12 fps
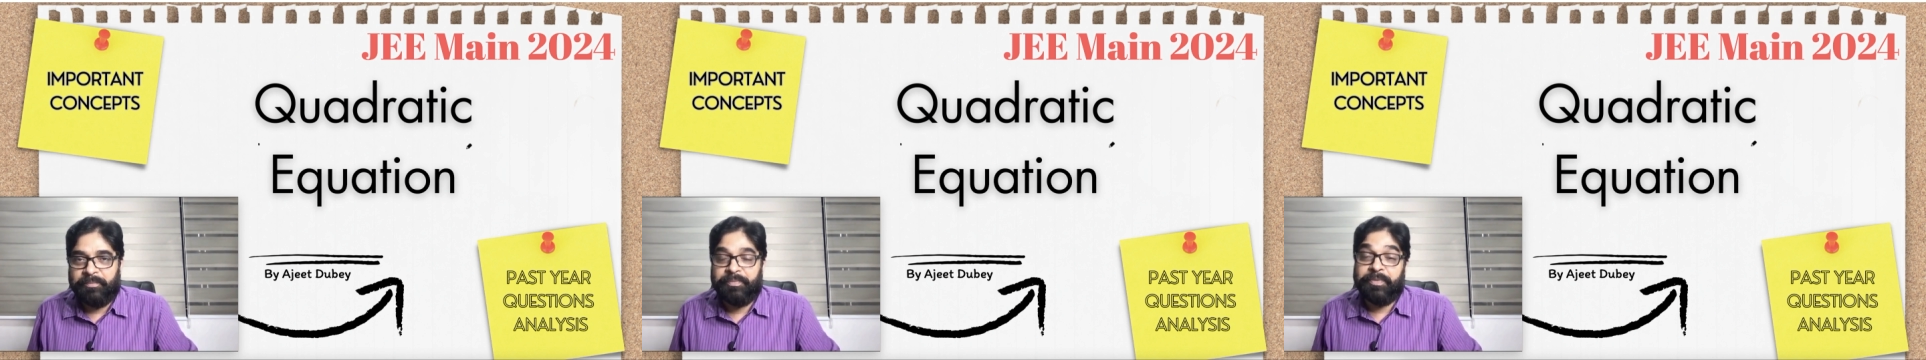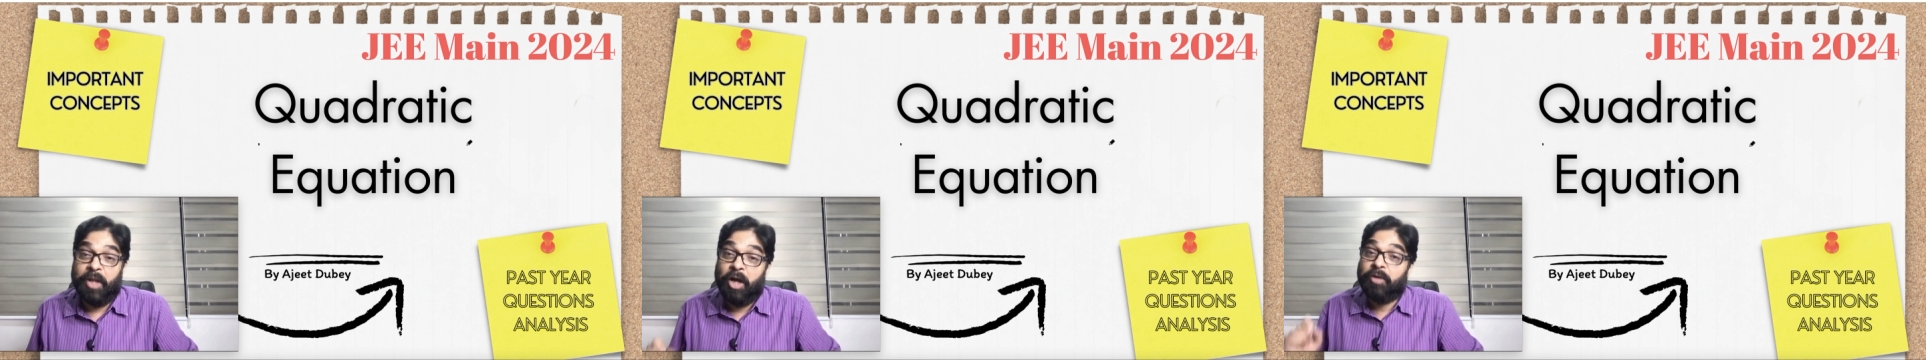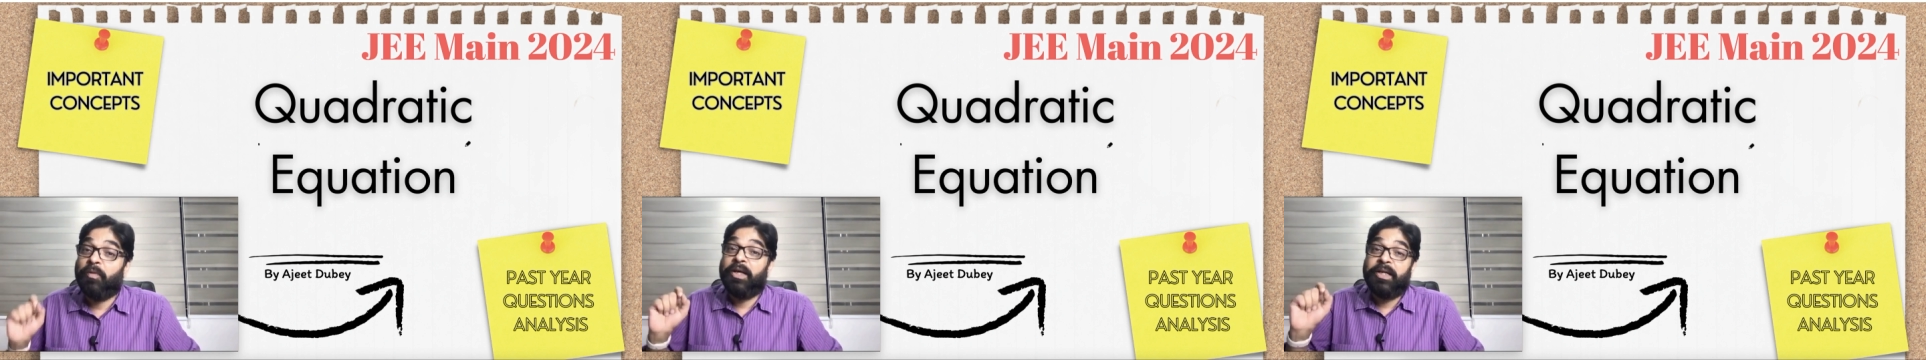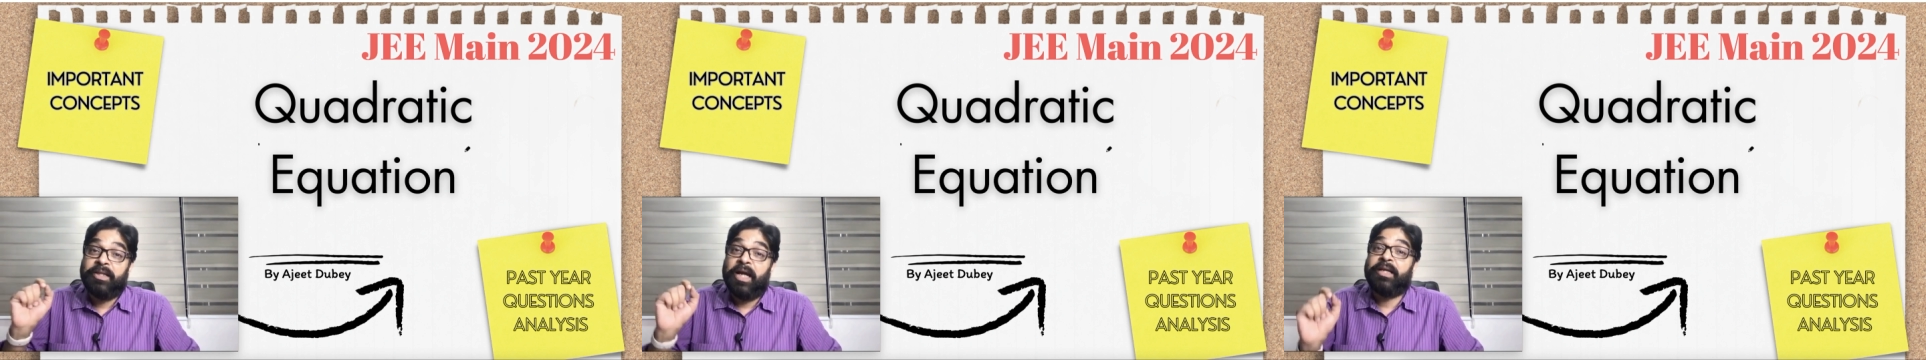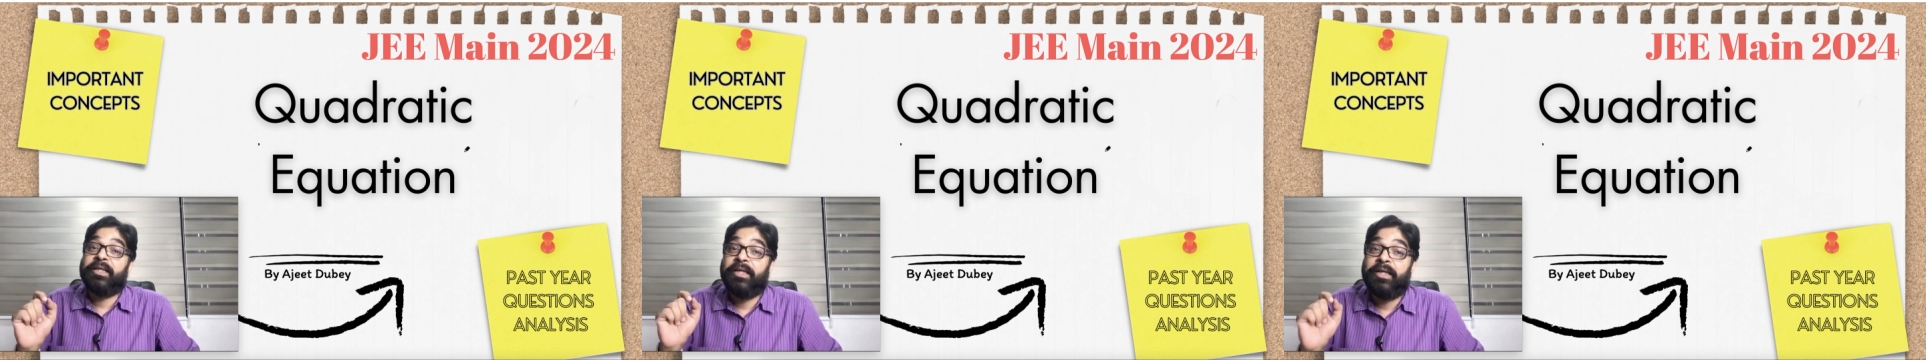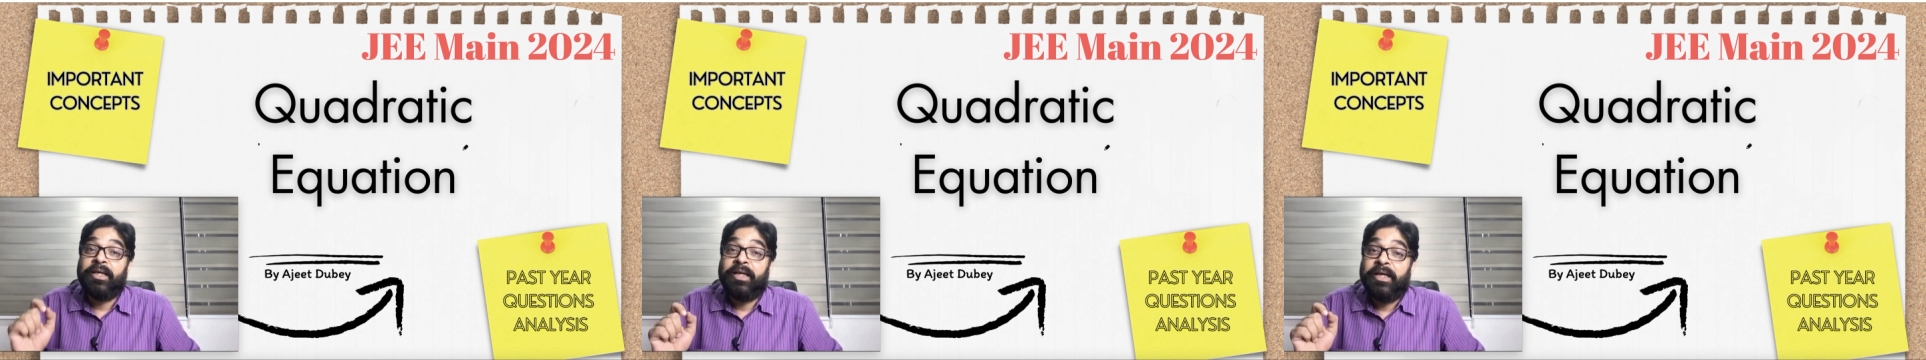Not only that
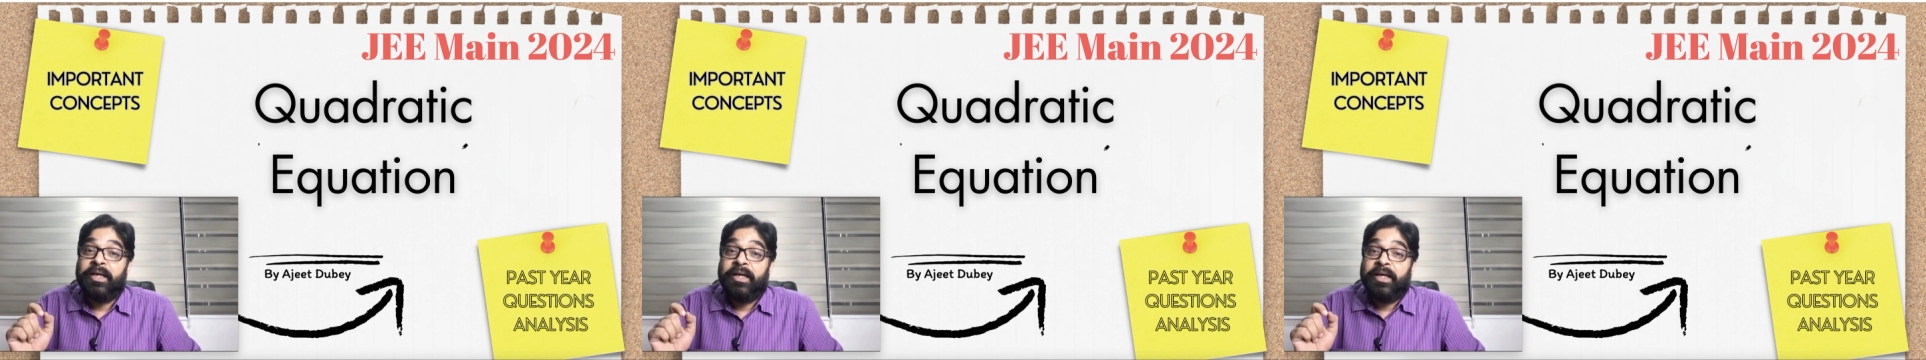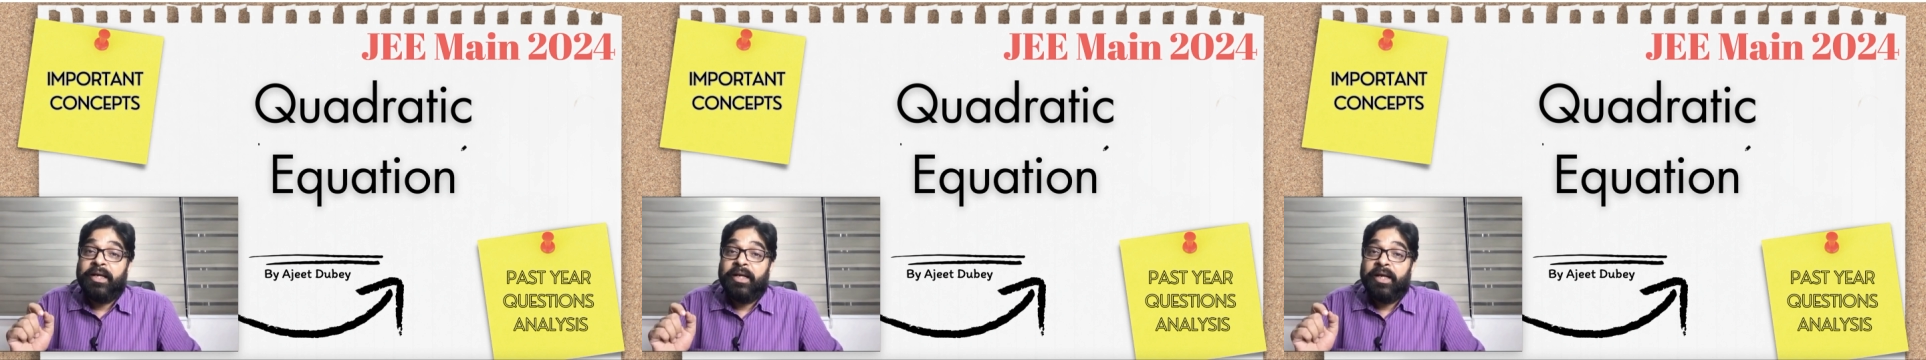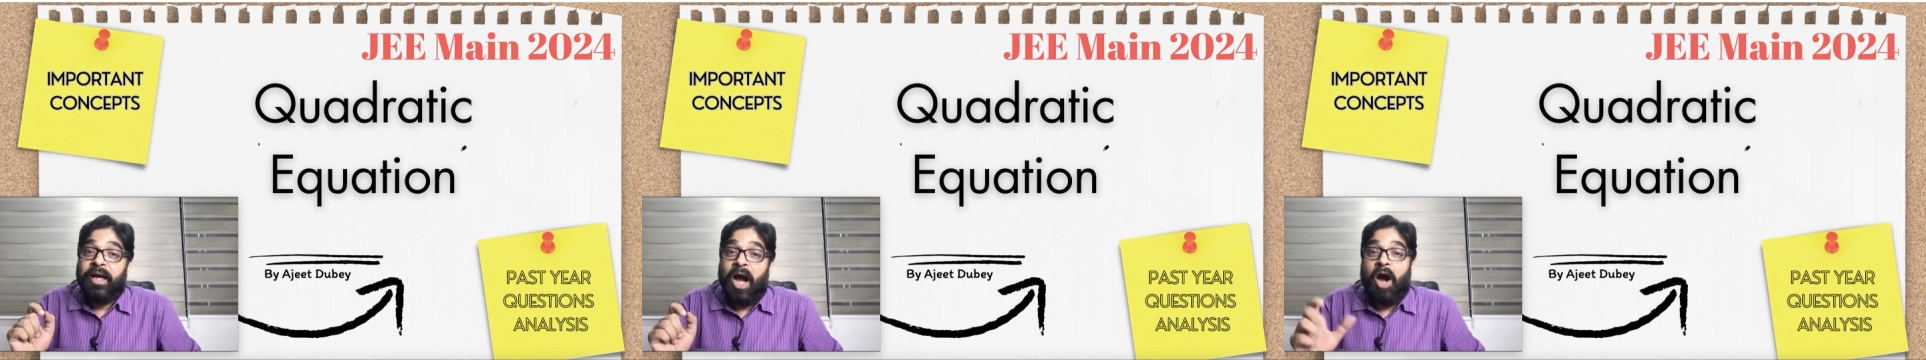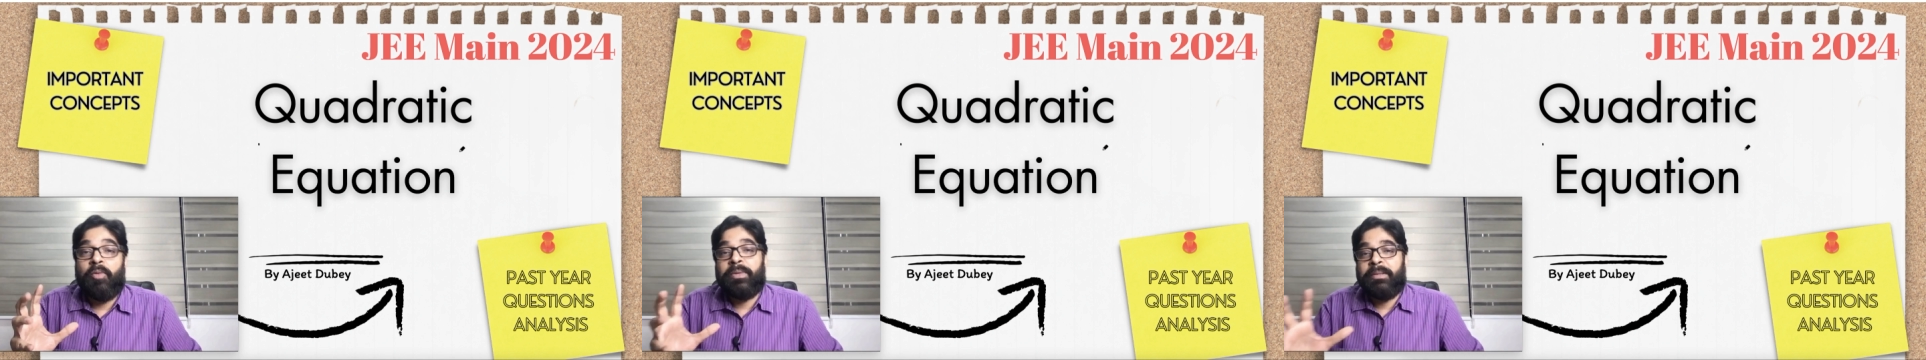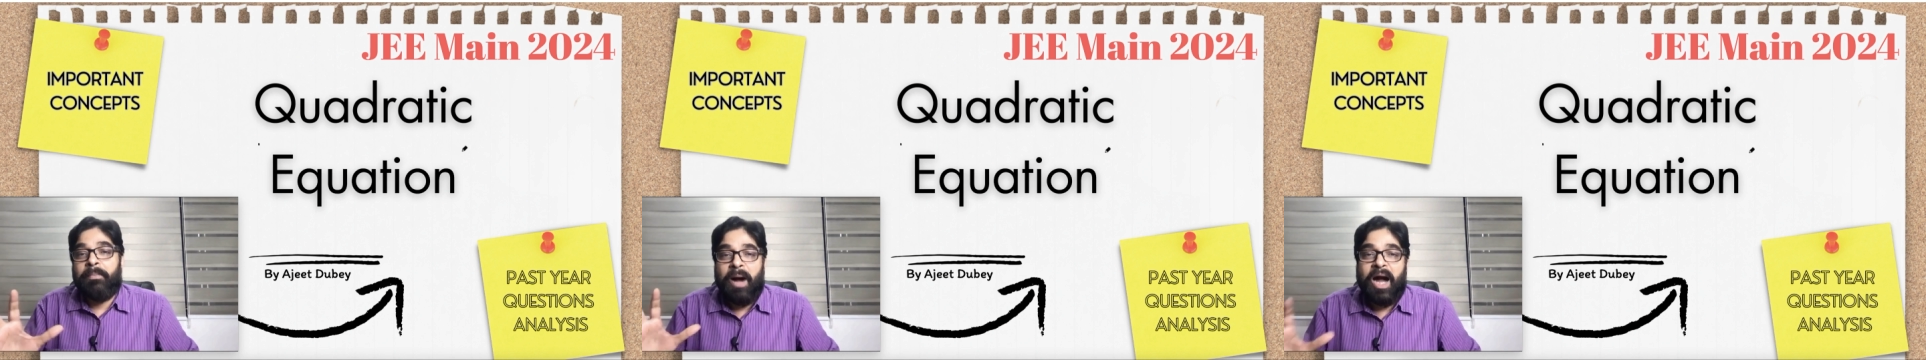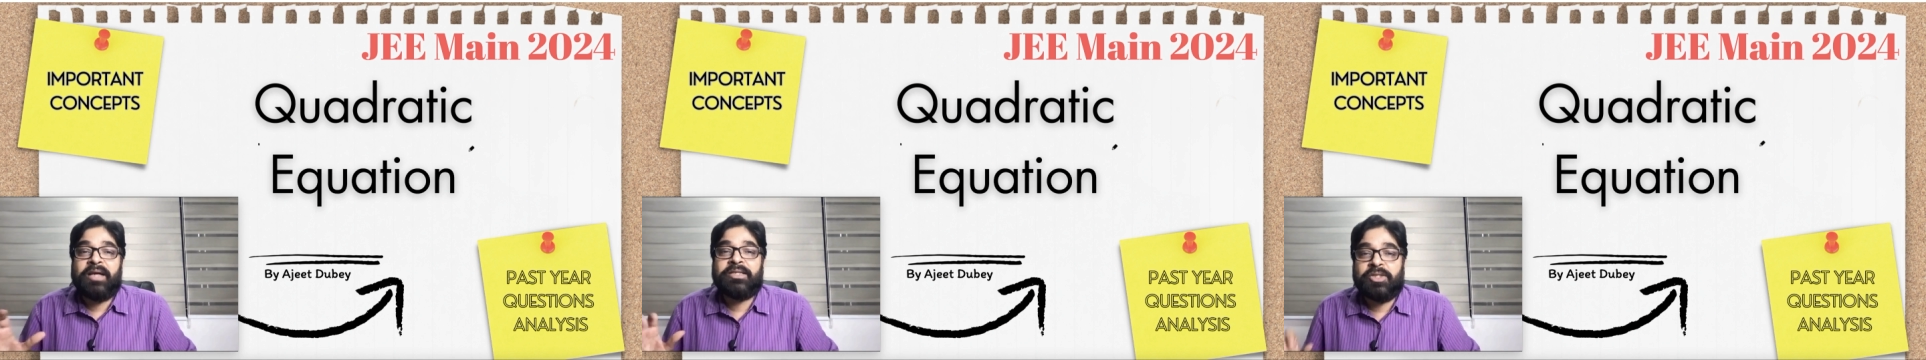how many
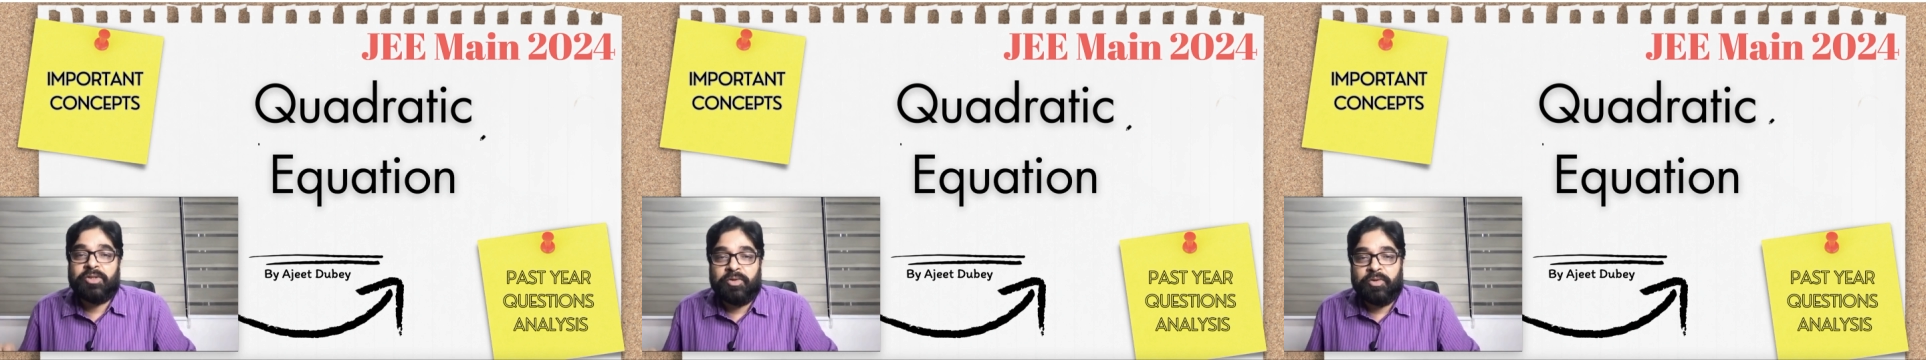marks